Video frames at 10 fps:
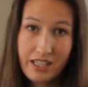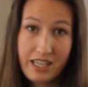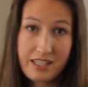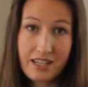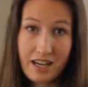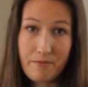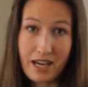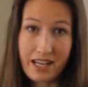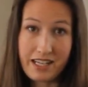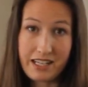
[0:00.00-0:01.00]
it's not a
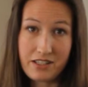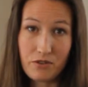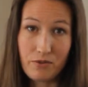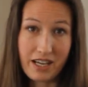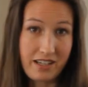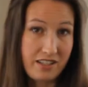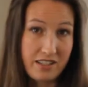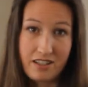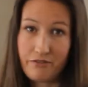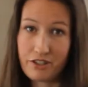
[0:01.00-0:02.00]
bad idea to rent
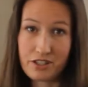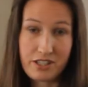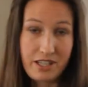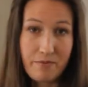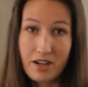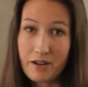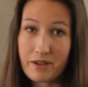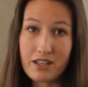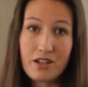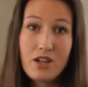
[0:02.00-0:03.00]
just an efficiency
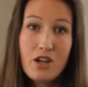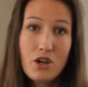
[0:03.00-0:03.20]
apartment